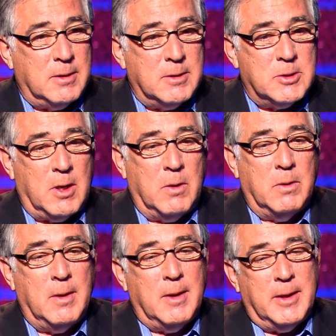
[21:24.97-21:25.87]
So
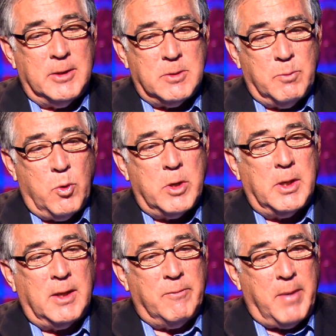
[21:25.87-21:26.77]
it's important
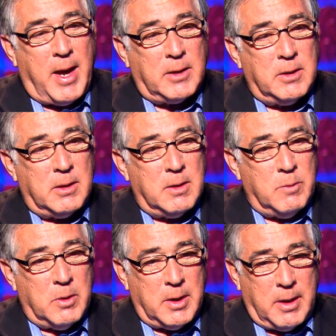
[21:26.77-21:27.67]
to give back to the
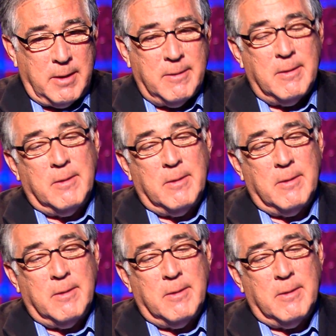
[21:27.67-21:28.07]
community,